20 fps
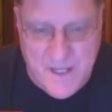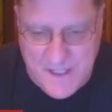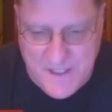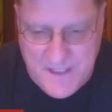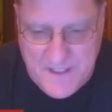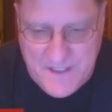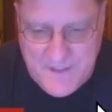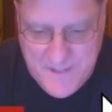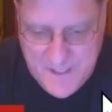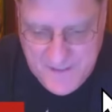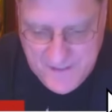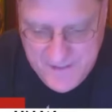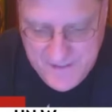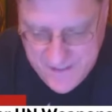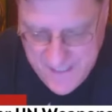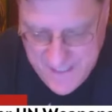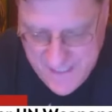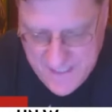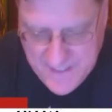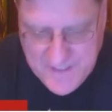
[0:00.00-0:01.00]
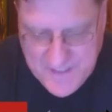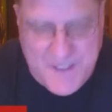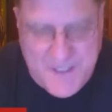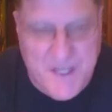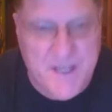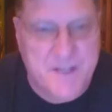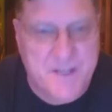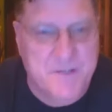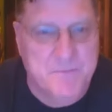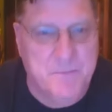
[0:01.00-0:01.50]
And he said that the United
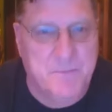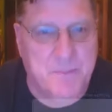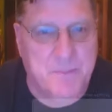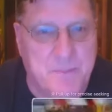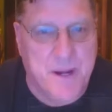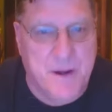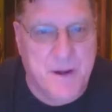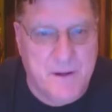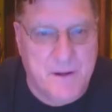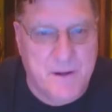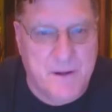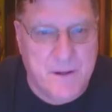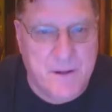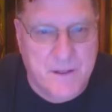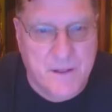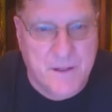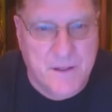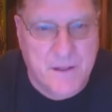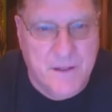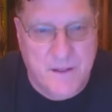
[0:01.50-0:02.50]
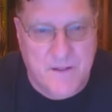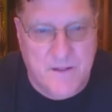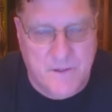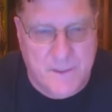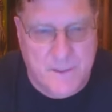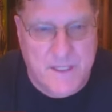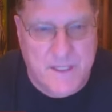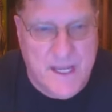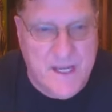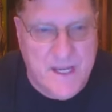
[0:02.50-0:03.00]
States is prepared
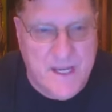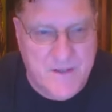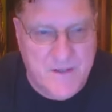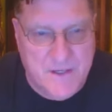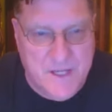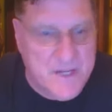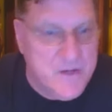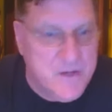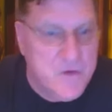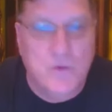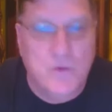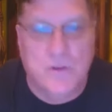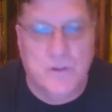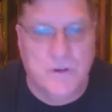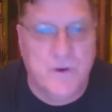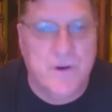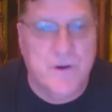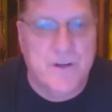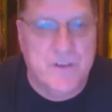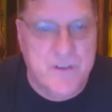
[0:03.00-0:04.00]
to engage in a nuclear